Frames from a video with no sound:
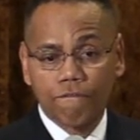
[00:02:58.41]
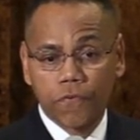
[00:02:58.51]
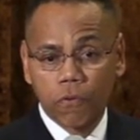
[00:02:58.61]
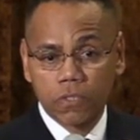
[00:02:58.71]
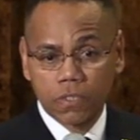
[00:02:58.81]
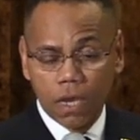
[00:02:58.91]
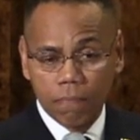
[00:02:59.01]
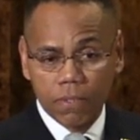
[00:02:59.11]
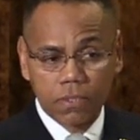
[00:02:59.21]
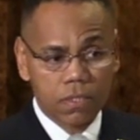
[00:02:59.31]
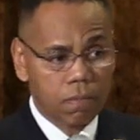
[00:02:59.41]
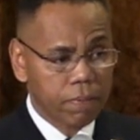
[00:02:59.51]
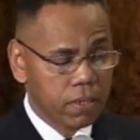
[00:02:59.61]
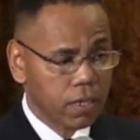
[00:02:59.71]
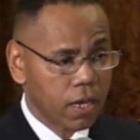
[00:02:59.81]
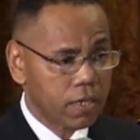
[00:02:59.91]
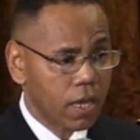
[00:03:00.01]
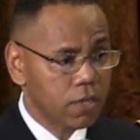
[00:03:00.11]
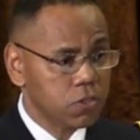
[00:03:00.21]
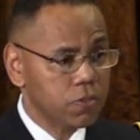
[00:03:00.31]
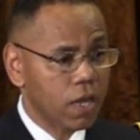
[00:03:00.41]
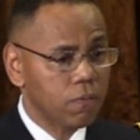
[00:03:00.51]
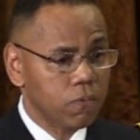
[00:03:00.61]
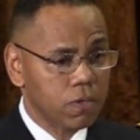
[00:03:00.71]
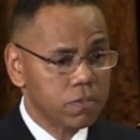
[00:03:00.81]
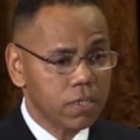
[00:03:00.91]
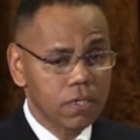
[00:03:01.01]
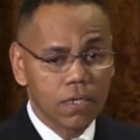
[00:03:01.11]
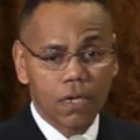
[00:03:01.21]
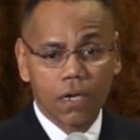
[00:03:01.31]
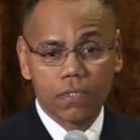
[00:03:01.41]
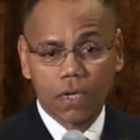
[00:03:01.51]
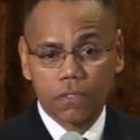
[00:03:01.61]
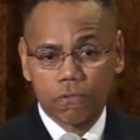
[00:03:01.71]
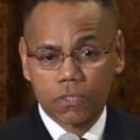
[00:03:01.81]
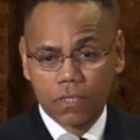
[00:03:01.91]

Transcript: four assignments in the Pentagon. I do not want another